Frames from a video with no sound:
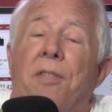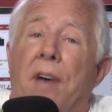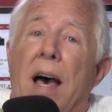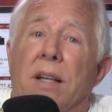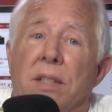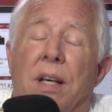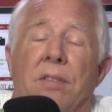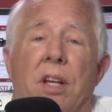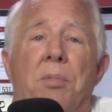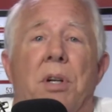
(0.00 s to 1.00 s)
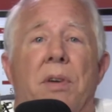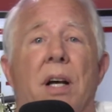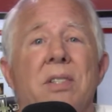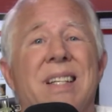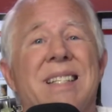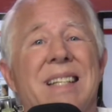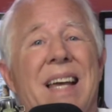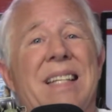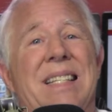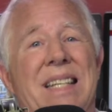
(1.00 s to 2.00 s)
In fact, they've been around since
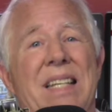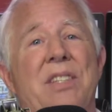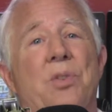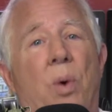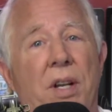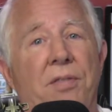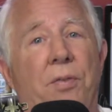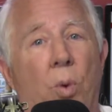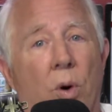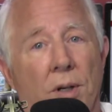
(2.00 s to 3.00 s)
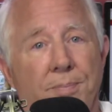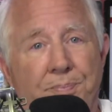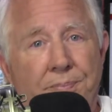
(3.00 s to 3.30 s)
1924.